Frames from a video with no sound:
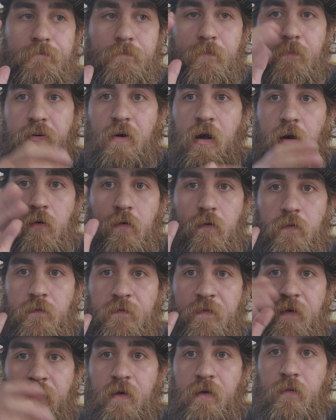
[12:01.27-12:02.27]
proctored
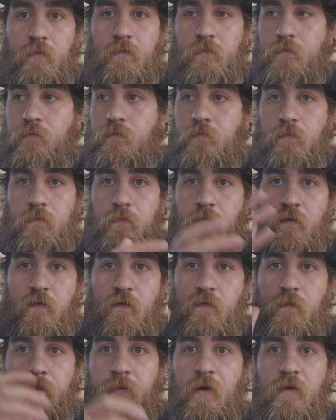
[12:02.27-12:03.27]
via
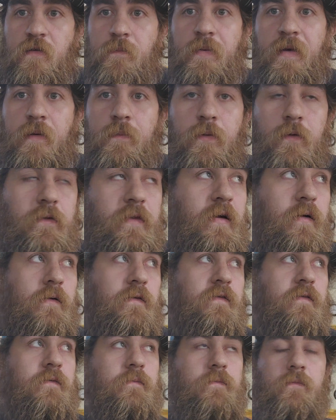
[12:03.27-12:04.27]
just a bunch of people.
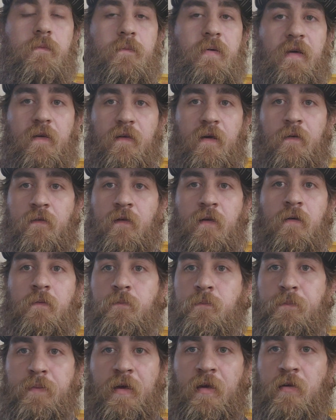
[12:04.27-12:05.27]
Because I was in
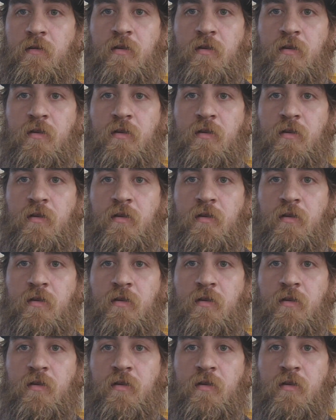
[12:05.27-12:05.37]
big